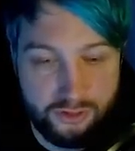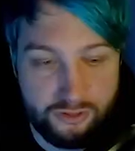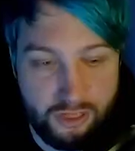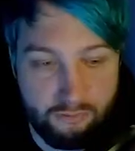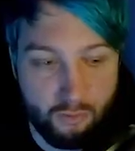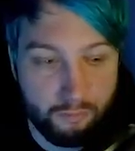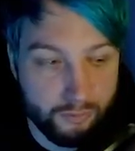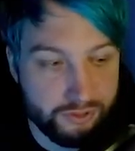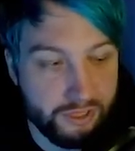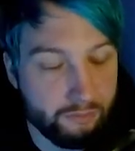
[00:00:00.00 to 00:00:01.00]
general
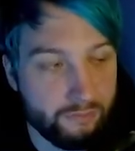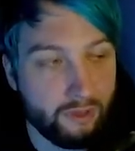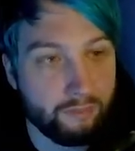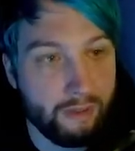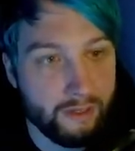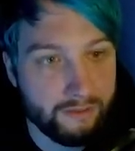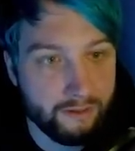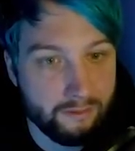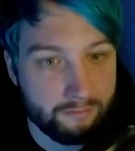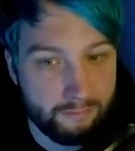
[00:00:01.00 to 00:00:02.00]
pushing with the
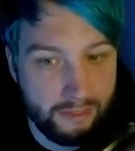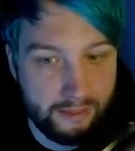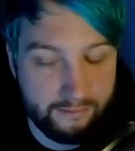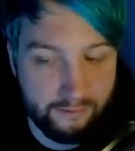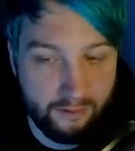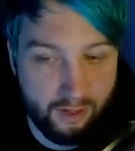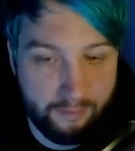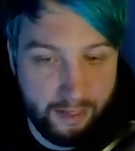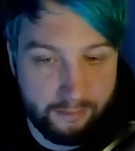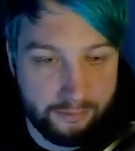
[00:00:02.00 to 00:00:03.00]
commander, meaning that
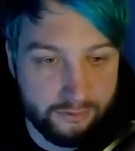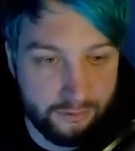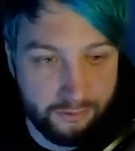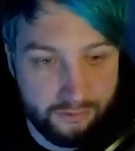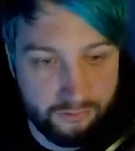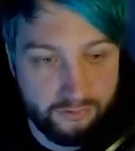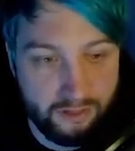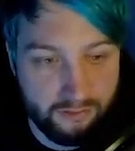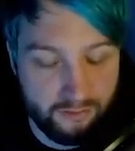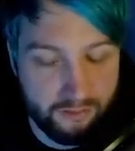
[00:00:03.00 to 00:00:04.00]
I'm able to
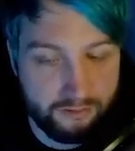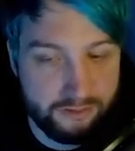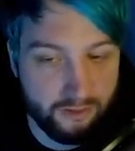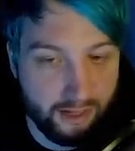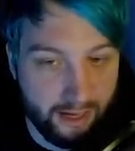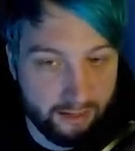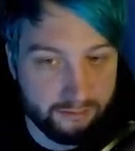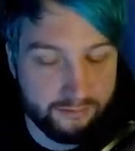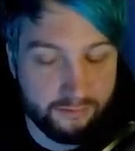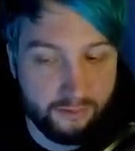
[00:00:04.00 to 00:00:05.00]
defend the units I
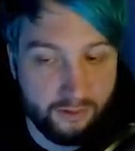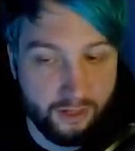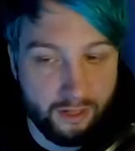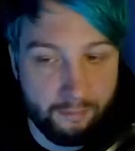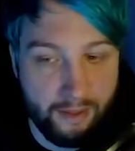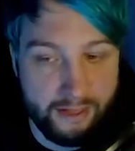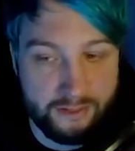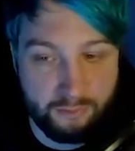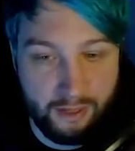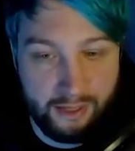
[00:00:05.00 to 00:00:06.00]
have,
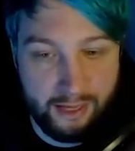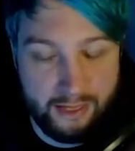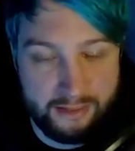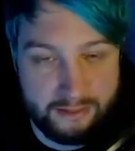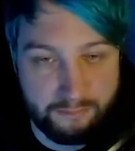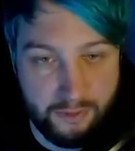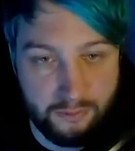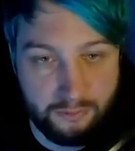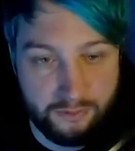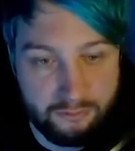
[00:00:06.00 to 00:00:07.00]
as well as
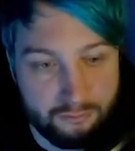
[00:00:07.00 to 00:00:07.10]
build